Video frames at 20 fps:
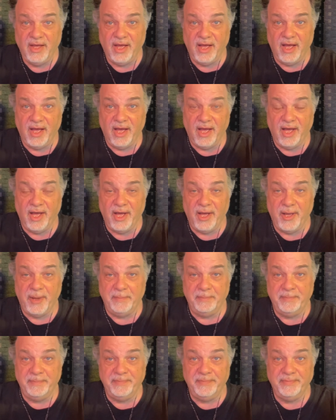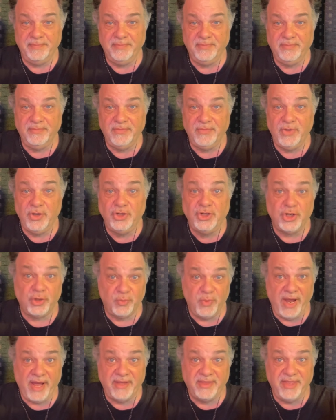Um,
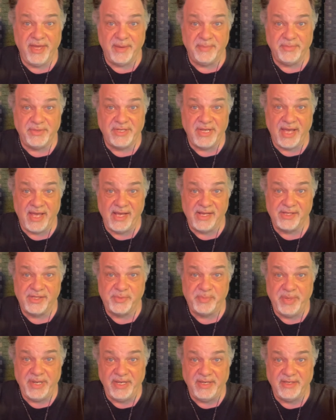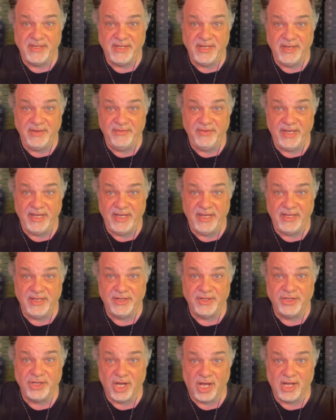direct them to S P T V
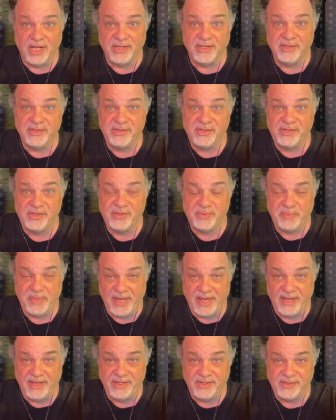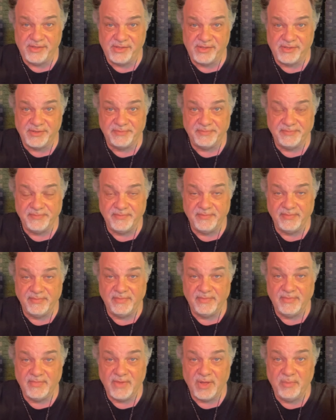dot space
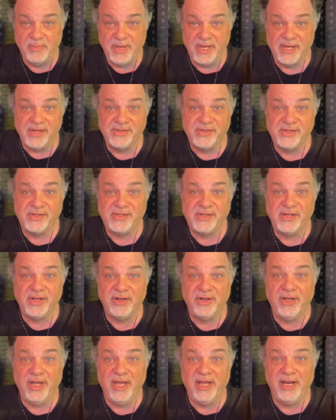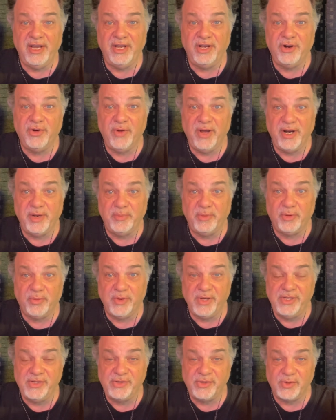because it's an, an incredible
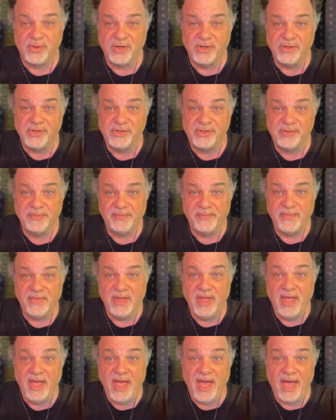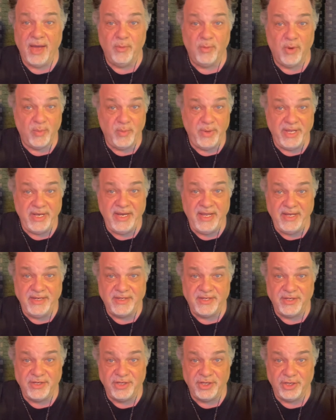resource. And we need
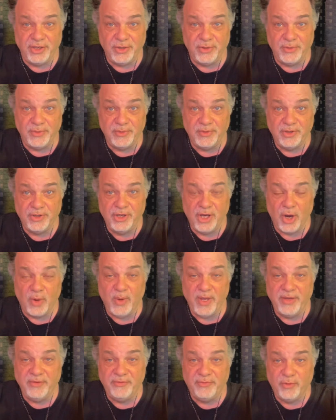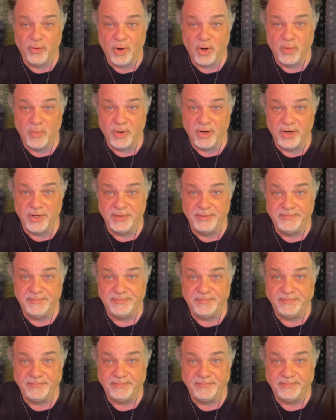to do going forward